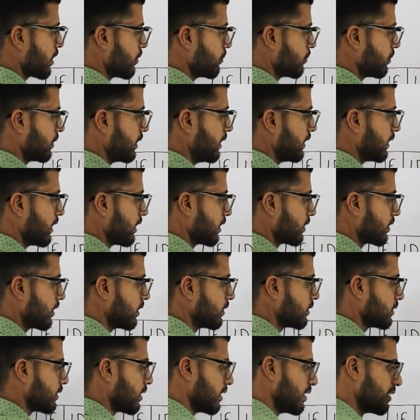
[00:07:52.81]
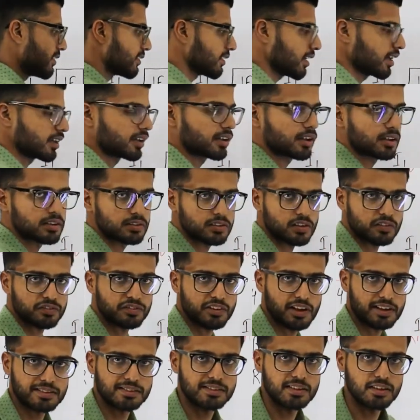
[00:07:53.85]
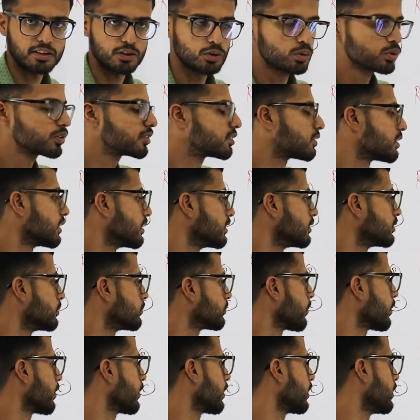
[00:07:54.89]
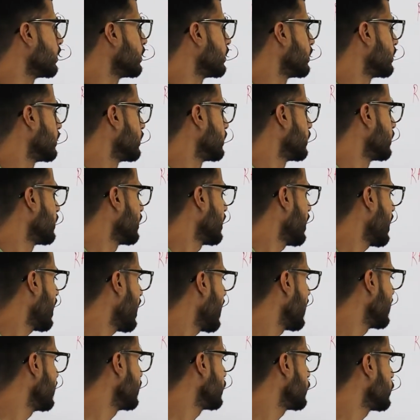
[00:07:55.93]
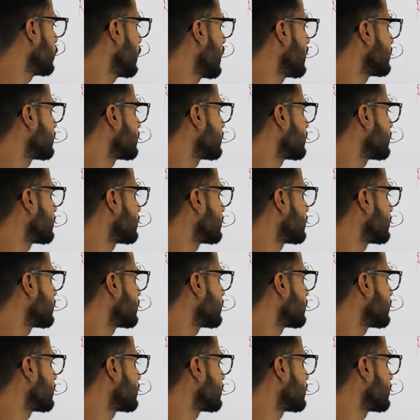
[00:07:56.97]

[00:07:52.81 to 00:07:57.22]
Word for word: completing the 3 cycles of execute stage, I2